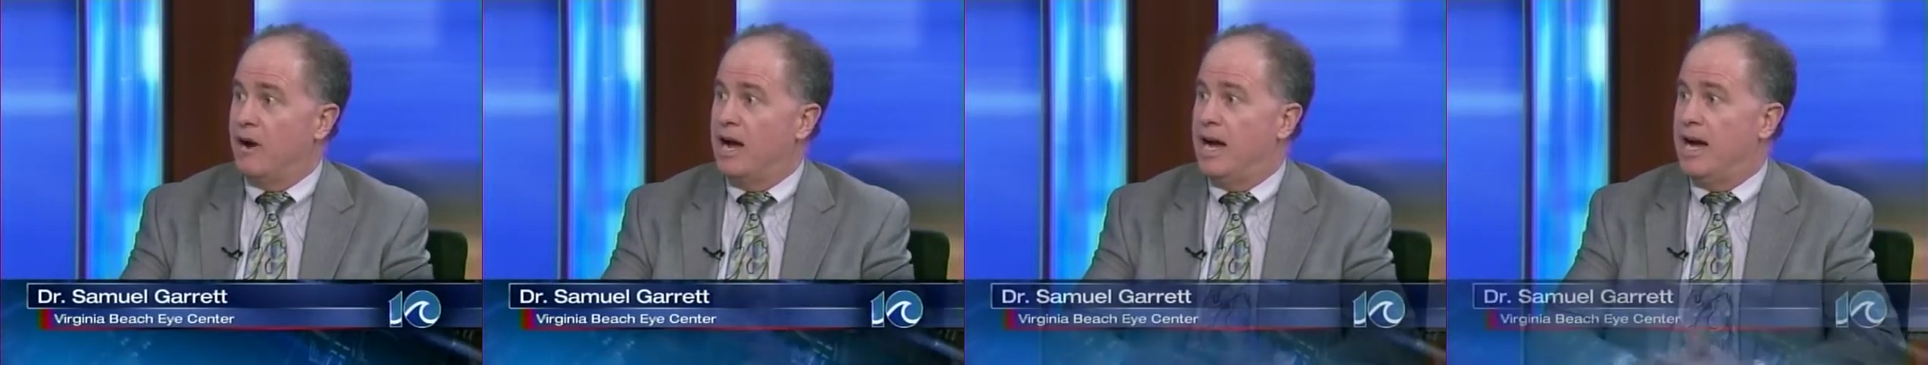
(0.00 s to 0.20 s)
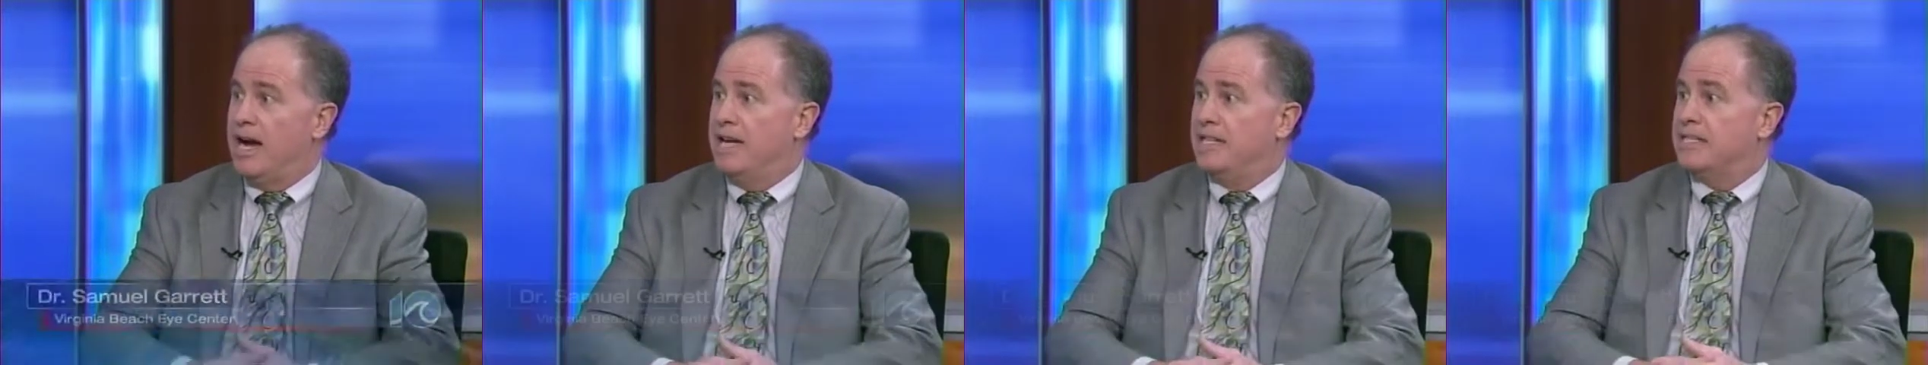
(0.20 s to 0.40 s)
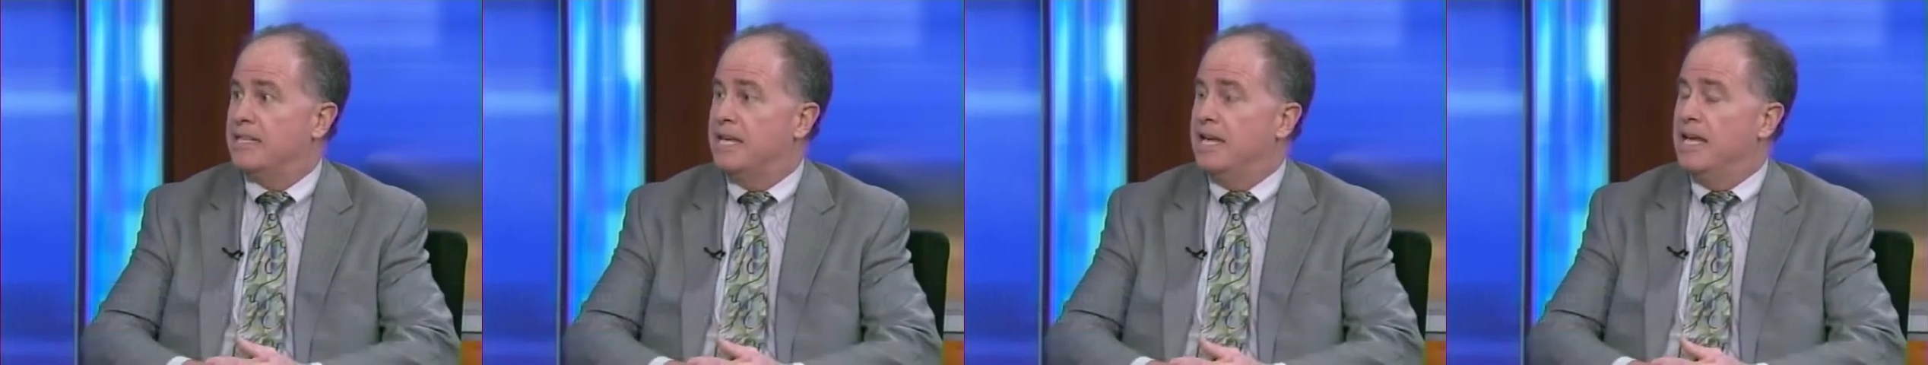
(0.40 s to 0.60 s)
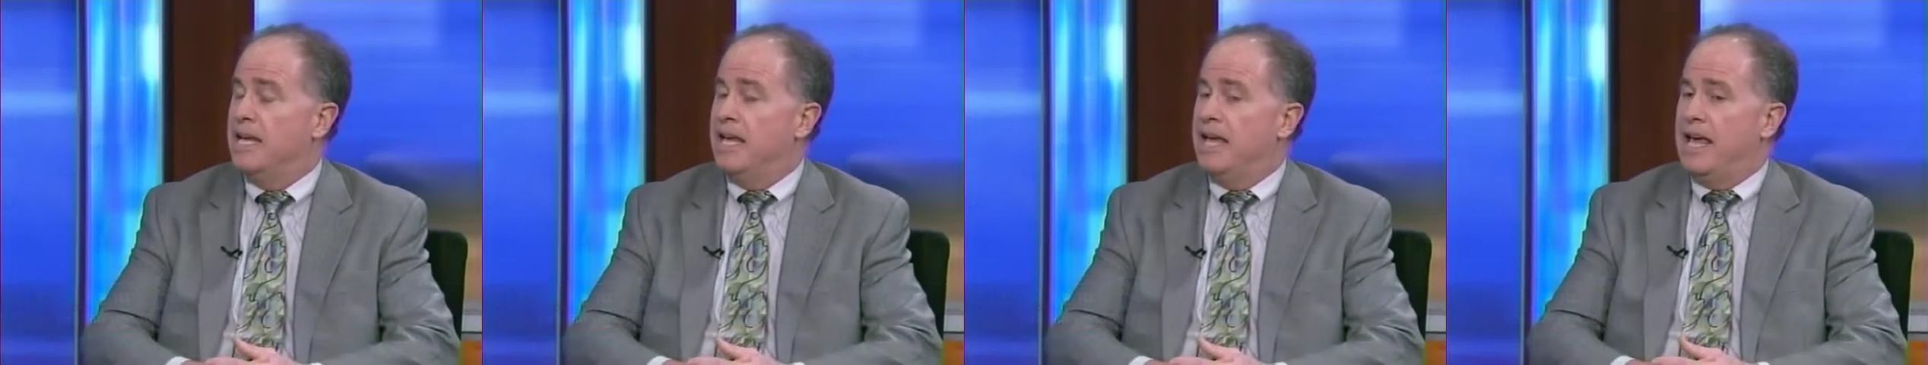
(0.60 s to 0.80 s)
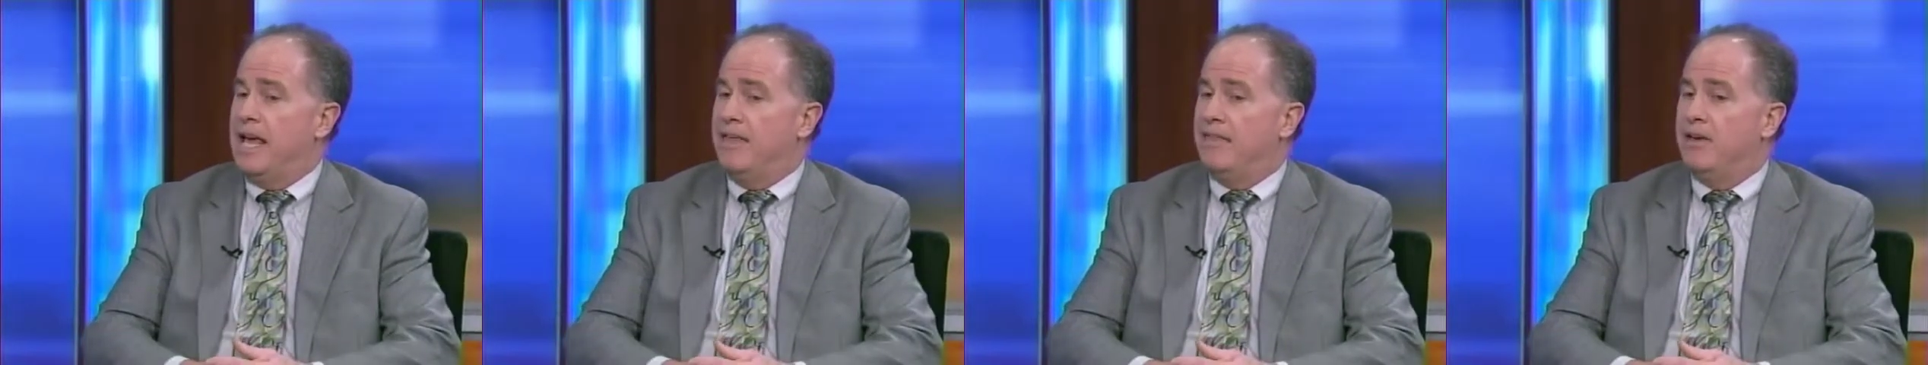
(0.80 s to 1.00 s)
eyes.
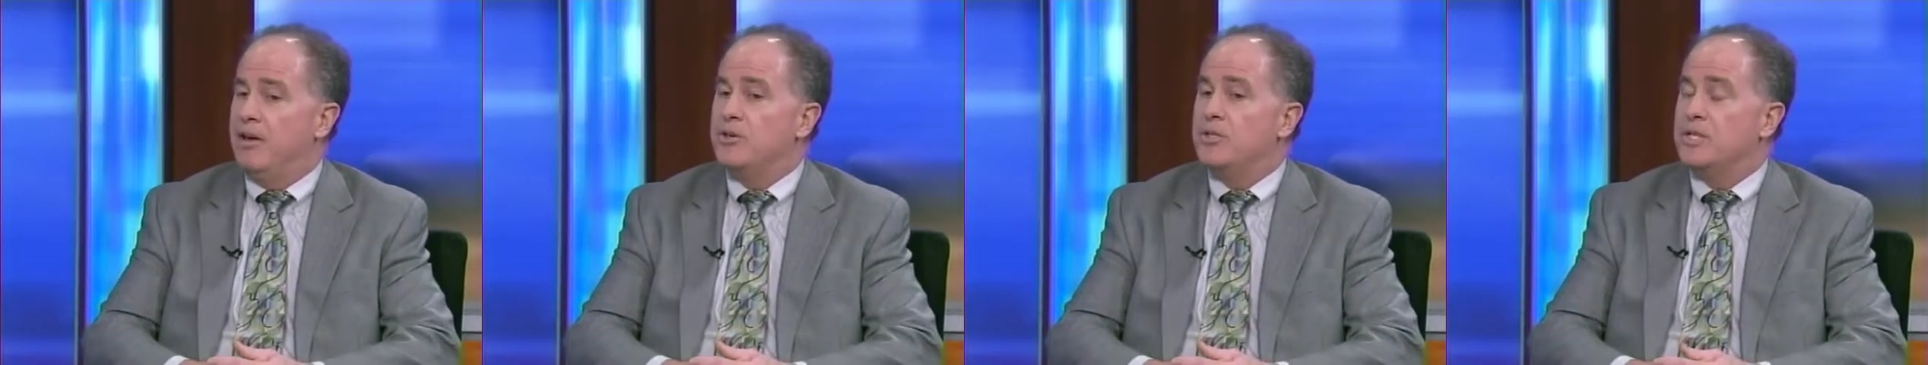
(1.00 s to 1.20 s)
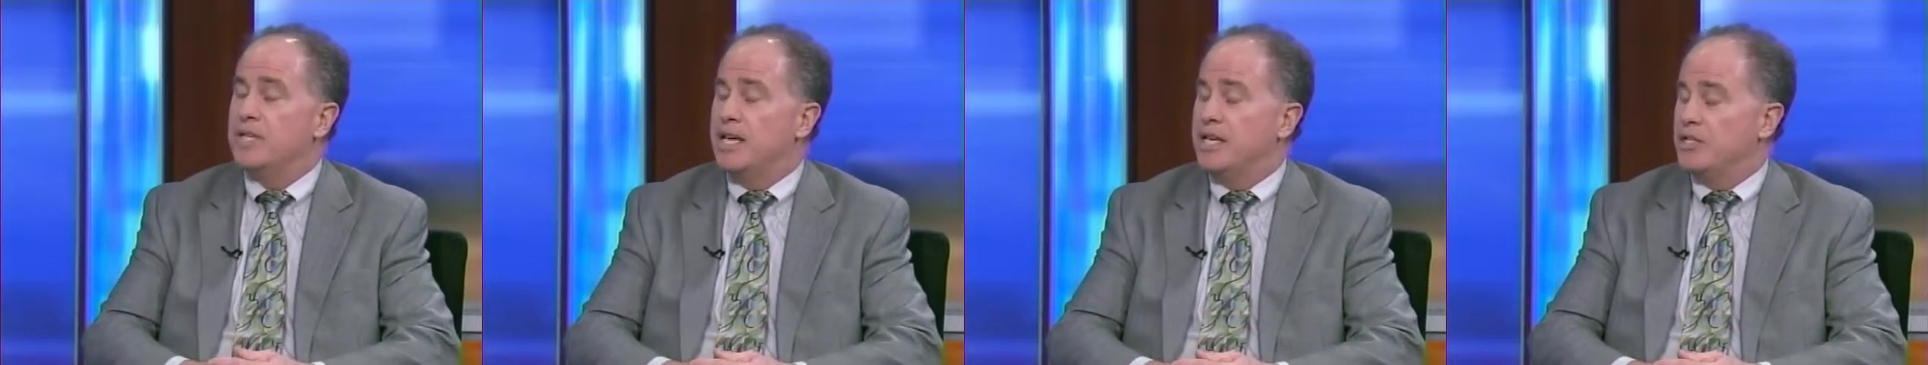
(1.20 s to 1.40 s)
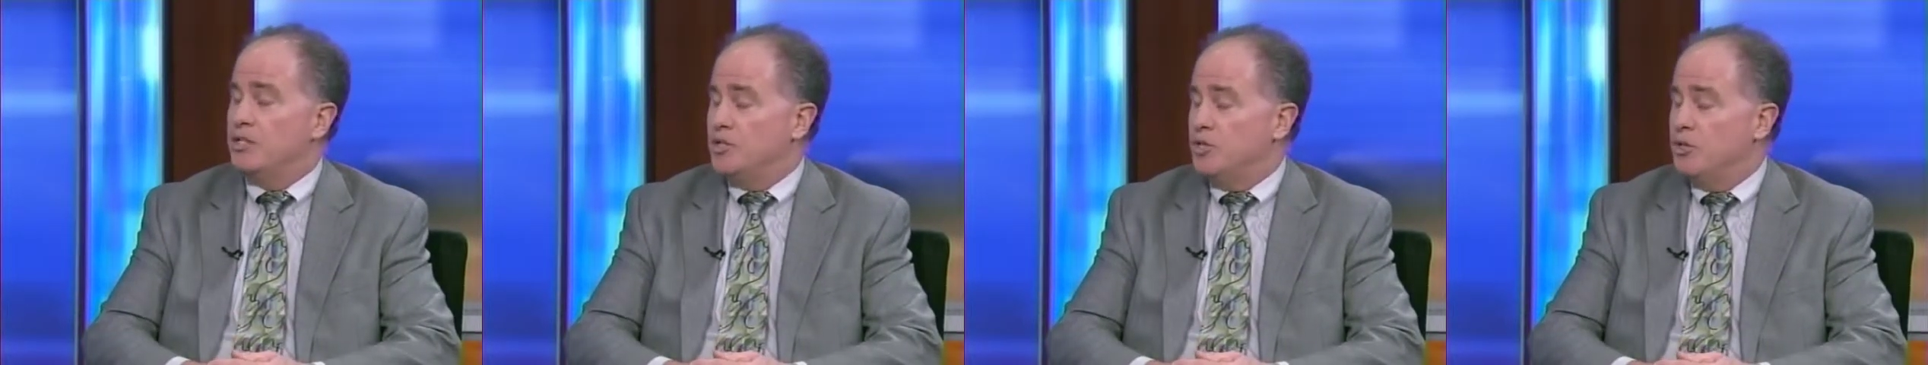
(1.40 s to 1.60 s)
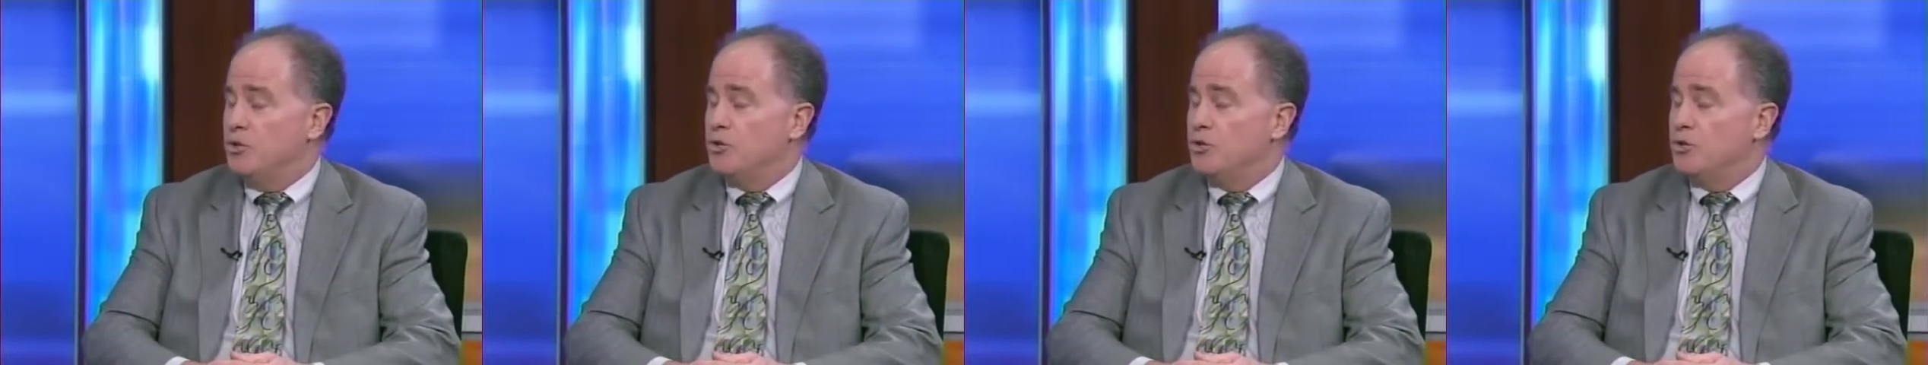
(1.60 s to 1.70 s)
And those things do